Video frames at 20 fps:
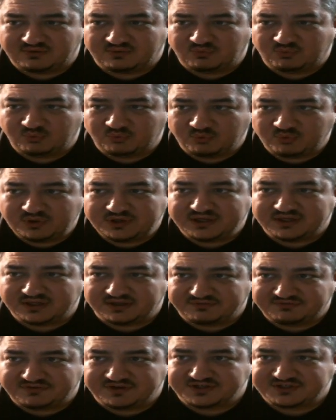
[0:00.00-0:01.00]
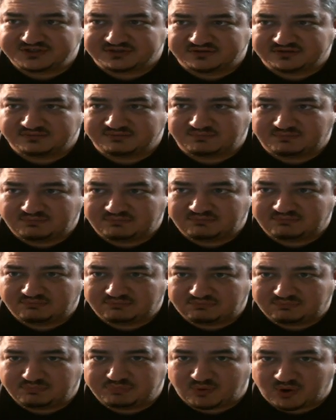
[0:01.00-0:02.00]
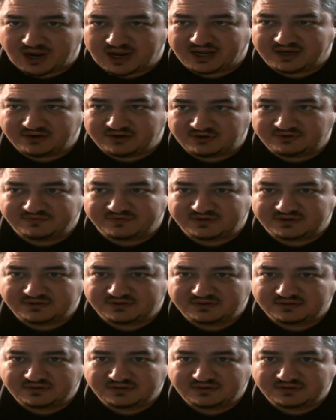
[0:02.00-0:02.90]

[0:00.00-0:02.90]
real official brand over,